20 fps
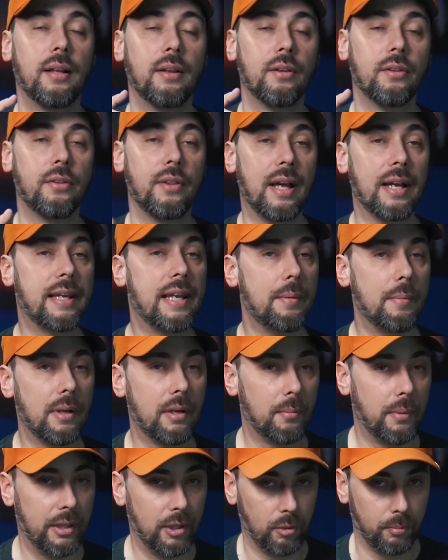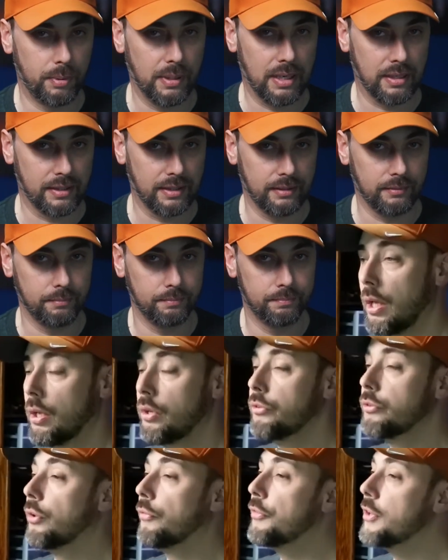That came out of my own pocket.
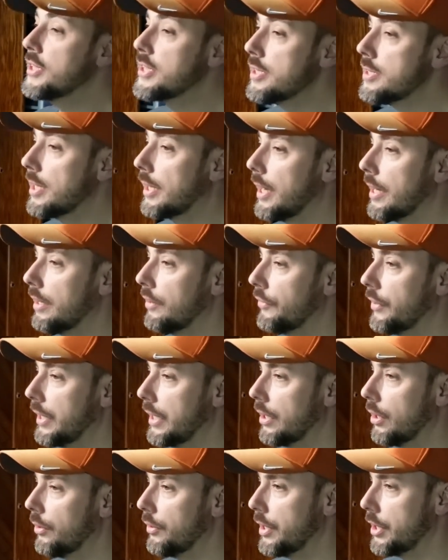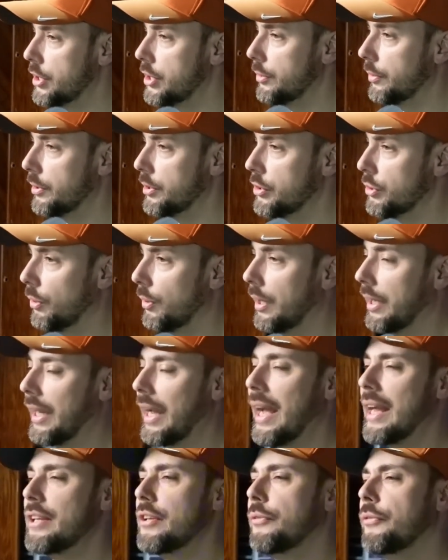So if this is the kind of video that you enjoy
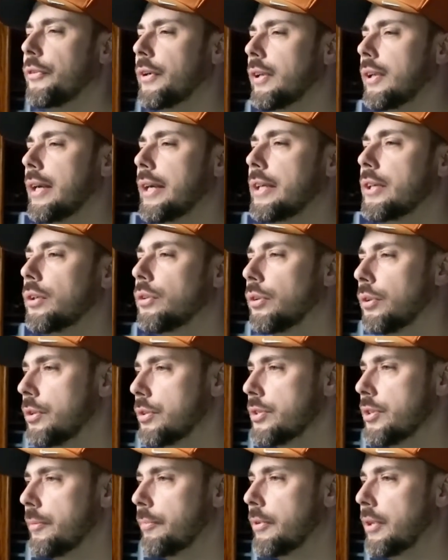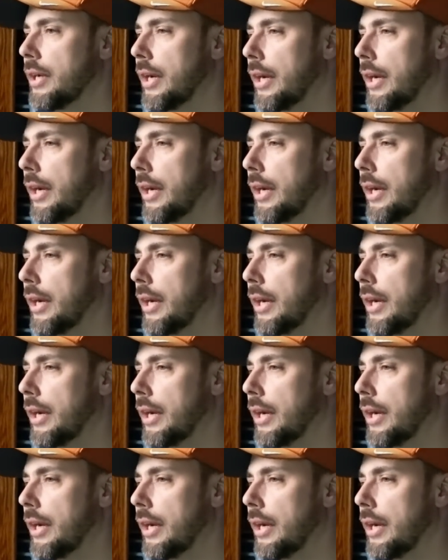and you feel like you'll learn something